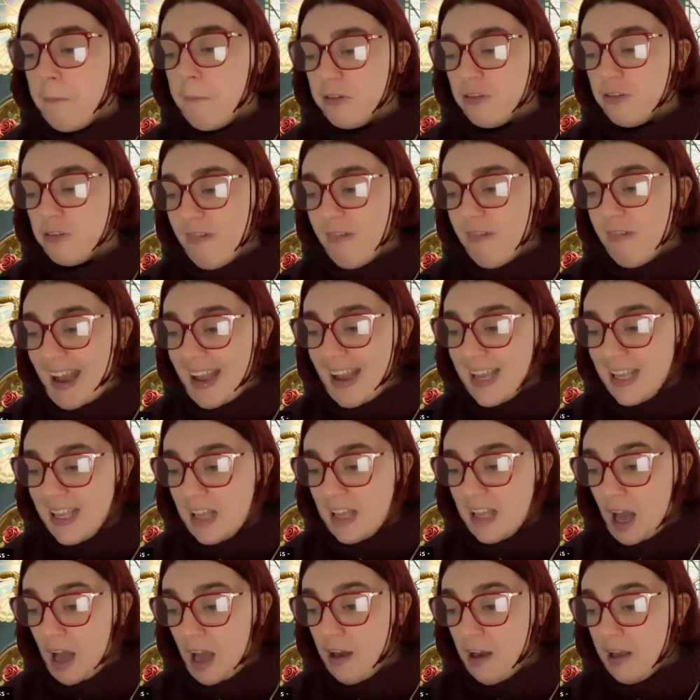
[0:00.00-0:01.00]

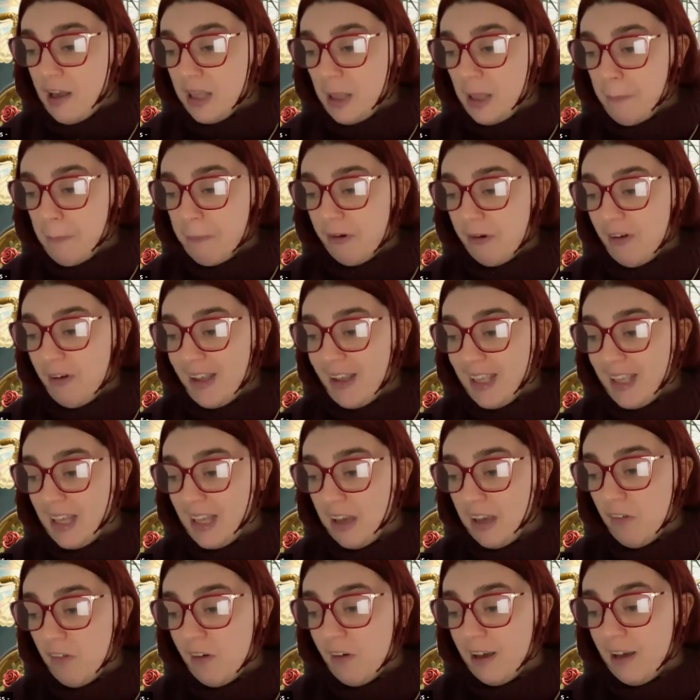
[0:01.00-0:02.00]
portrays her as a
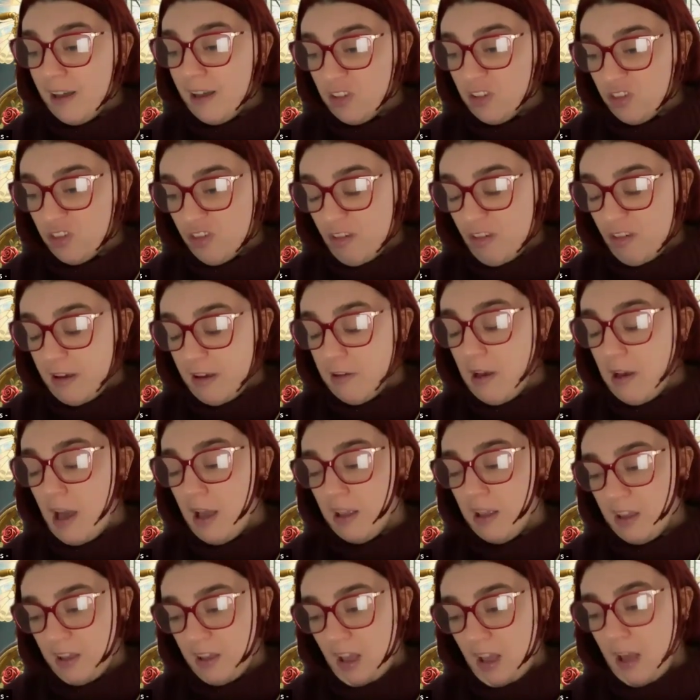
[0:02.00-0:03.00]
politically
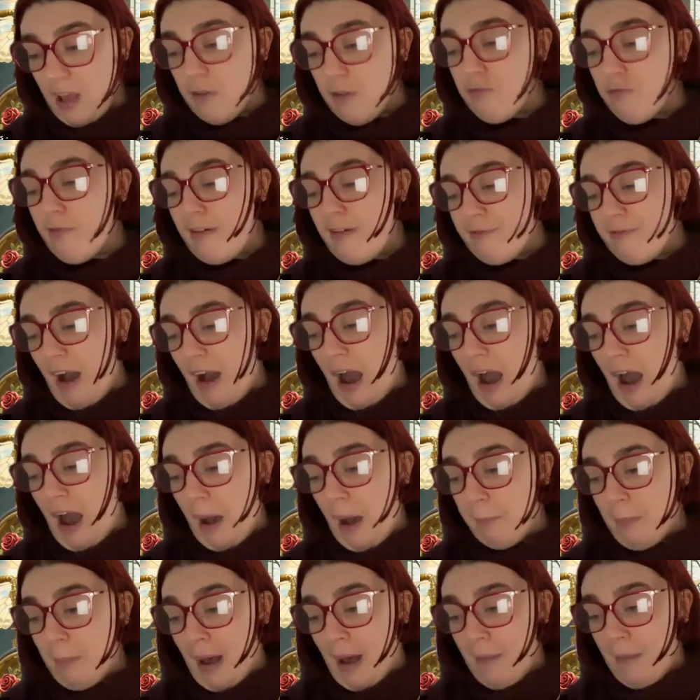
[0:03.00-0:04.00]
astute
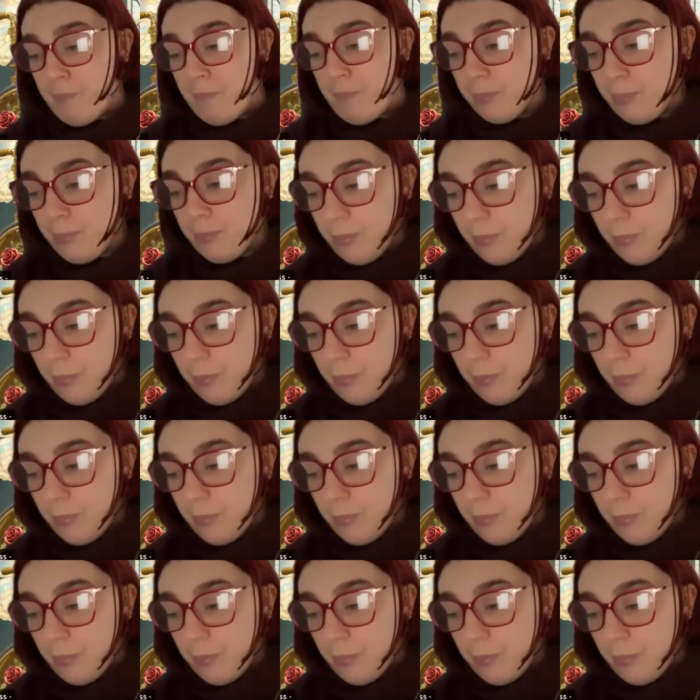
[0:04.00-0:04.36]
reformer.